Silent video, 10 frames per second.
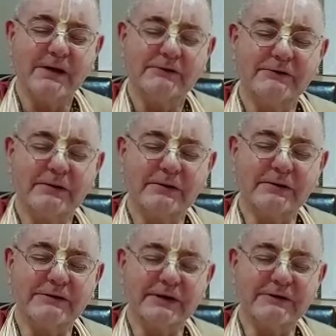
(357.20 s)
So
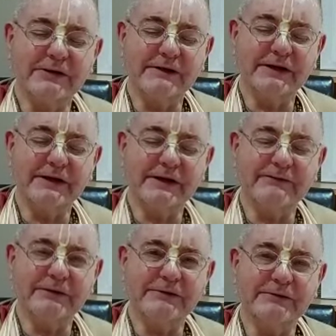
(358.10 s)
Lord Chaitanya
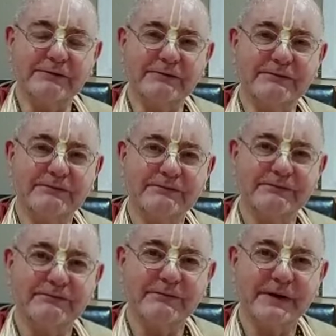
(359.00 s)
left his room,
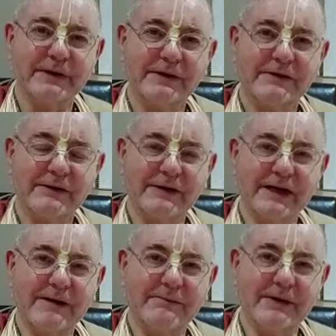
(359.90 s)
the
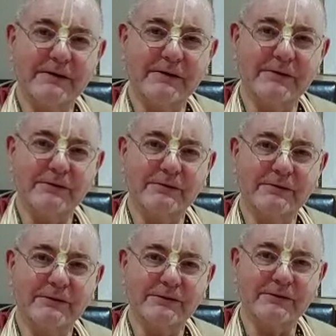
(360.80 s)
Gambhira room,
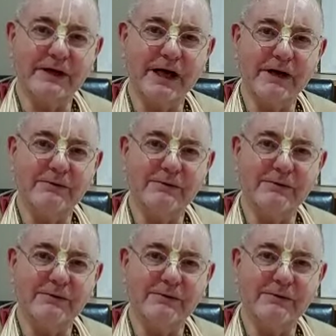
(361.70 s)
3 high